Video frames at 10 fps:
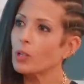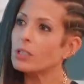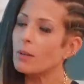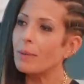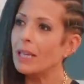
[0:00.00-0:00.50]

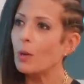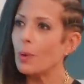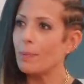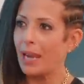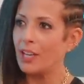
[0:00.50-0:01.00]
What's the meaning
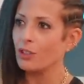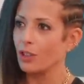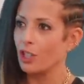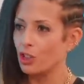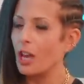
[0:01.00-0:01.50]
we place
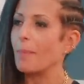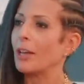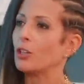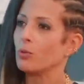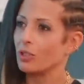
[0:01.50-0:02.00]
on this chip?
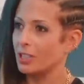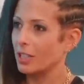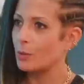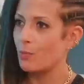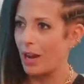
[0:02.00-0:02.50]
And you just
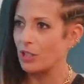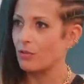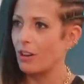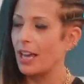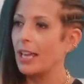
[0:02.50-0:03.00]

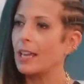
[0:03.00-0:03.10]
expressed, right?